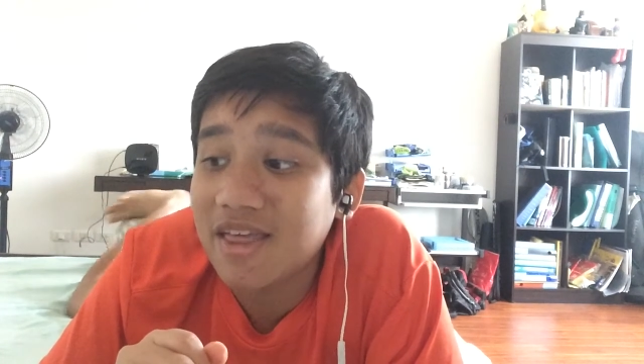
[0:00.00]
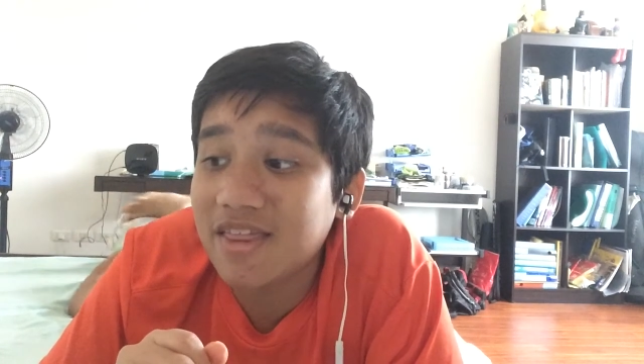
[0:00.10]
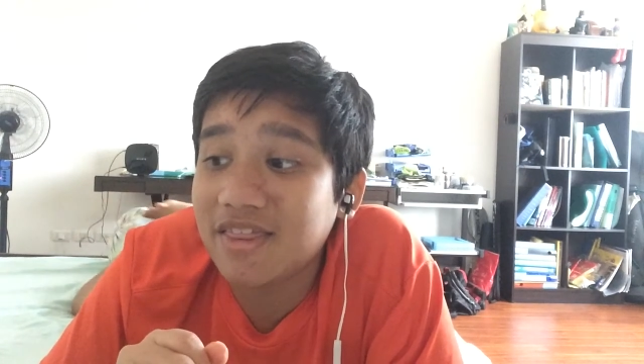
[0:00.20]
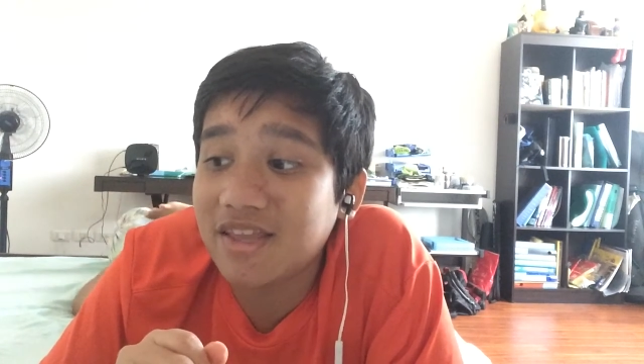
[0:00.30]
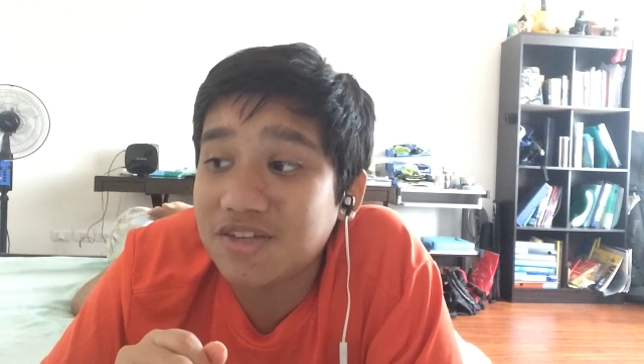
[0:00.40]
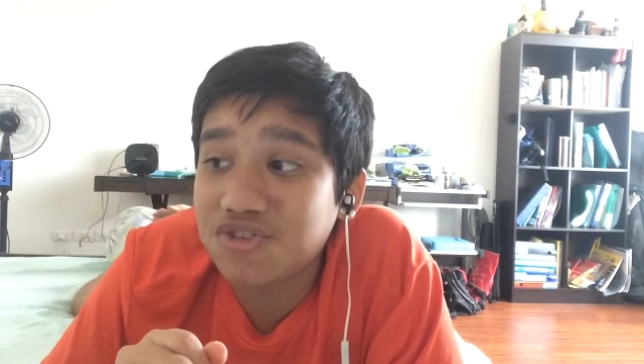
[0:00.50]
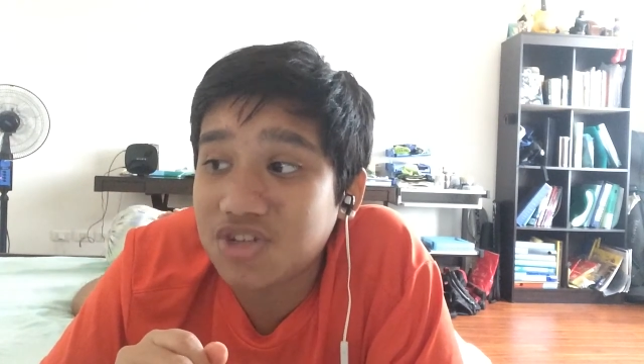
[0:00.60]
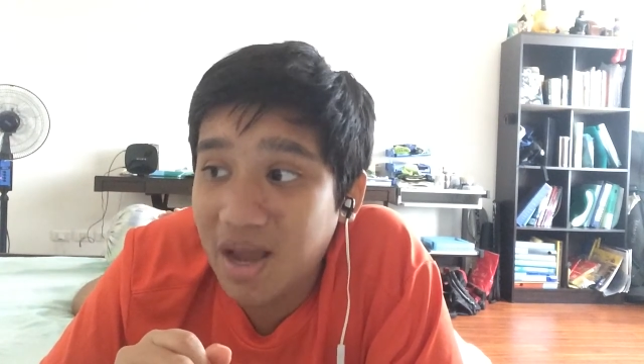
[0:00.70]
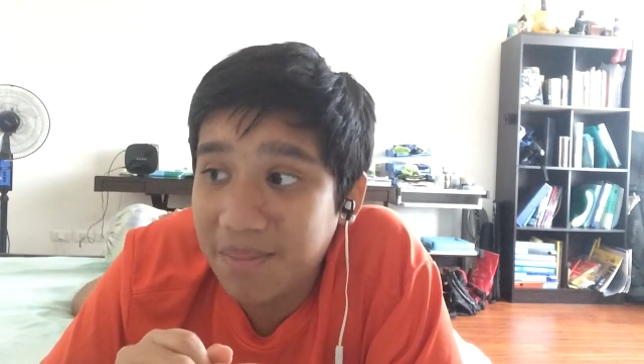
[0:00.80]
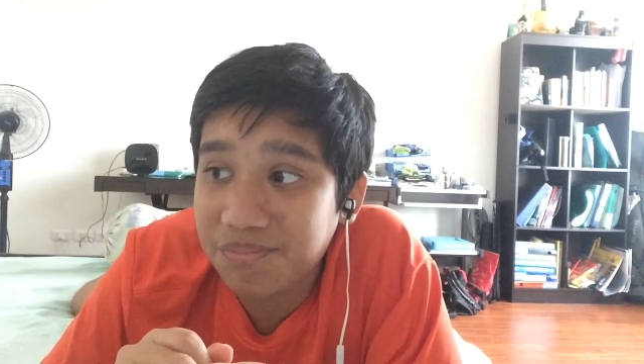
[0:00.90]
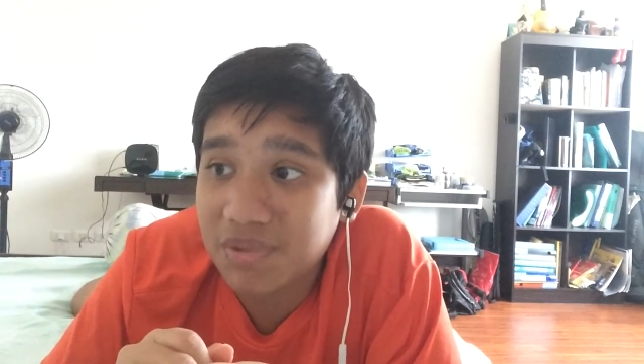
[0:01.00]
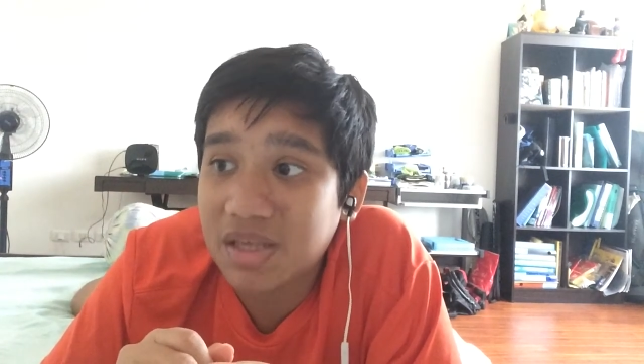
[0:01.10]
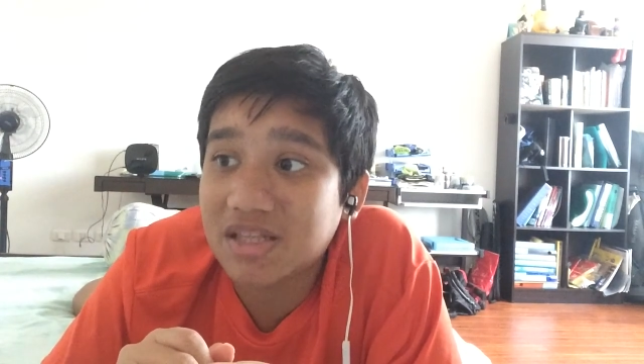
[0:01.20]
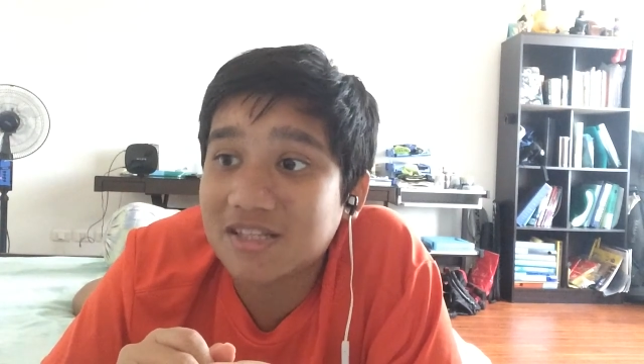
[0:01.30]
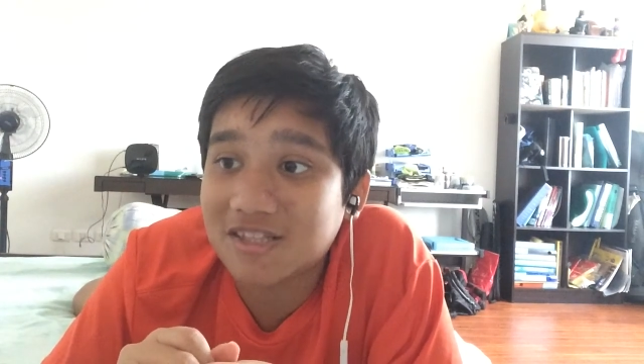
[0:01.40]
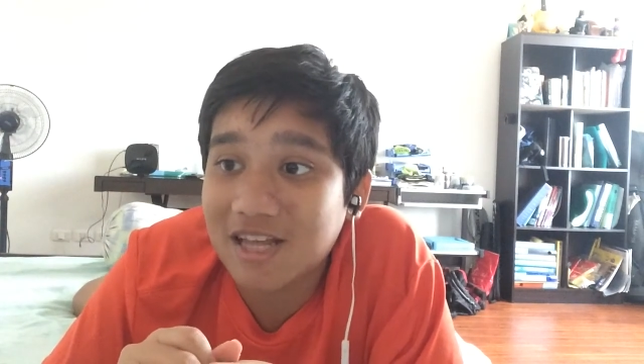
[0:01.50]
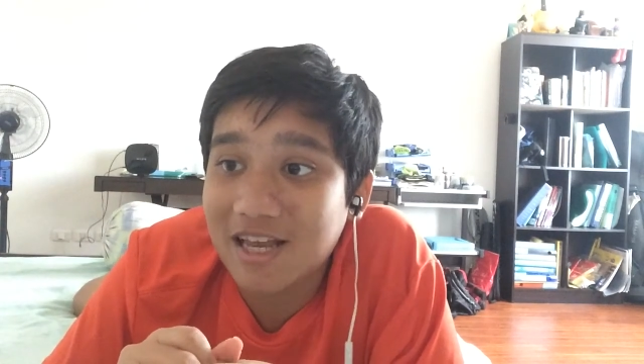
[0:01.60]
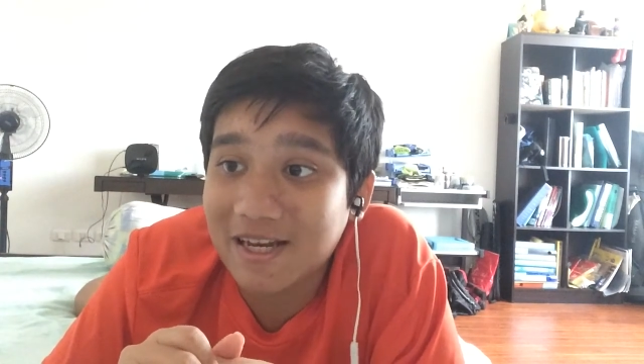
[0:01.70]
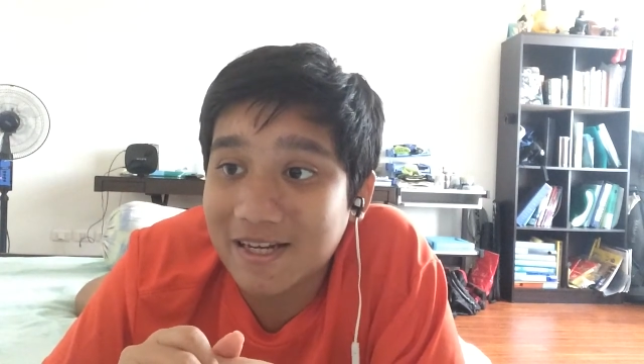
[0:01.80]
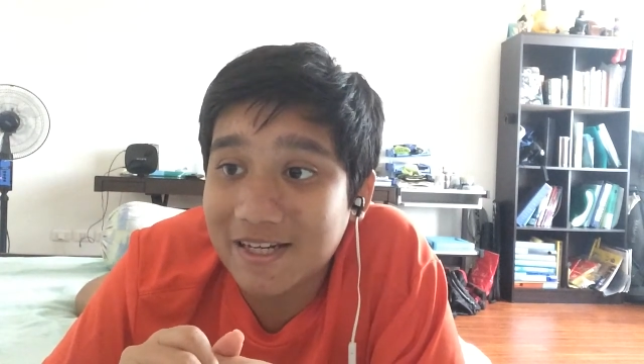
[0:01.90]
the Champions
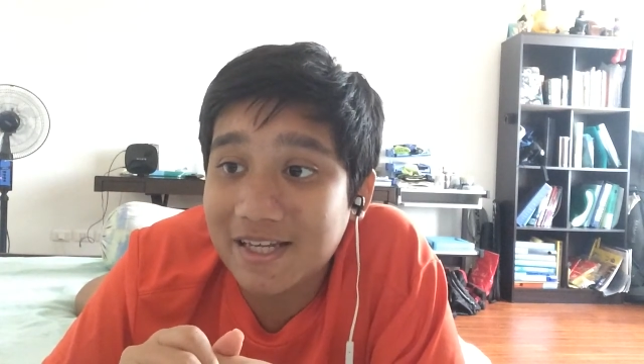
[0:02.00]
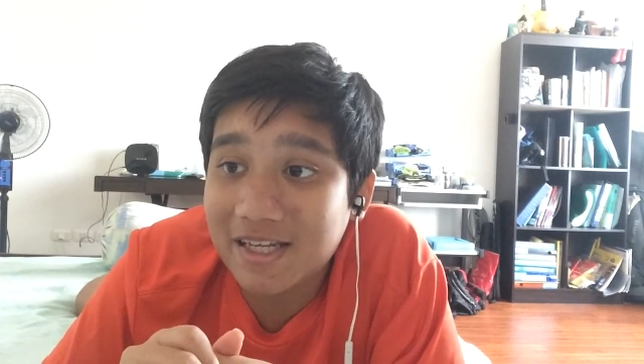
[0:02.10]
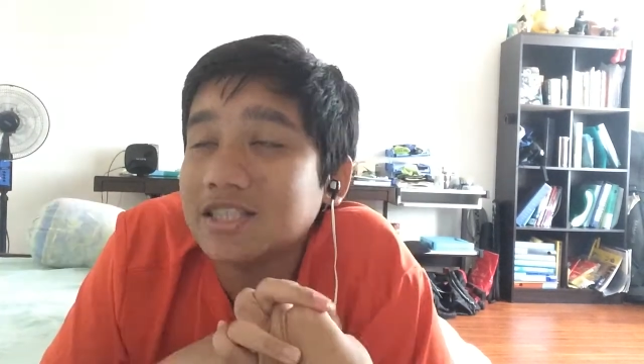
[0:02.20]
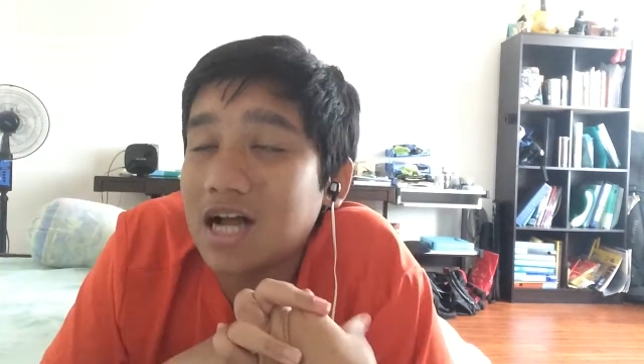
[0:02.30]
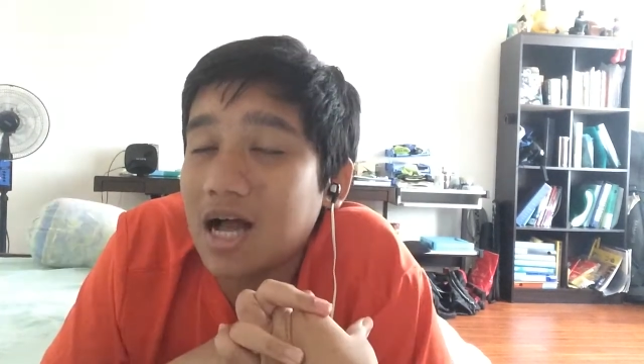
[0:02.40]
League.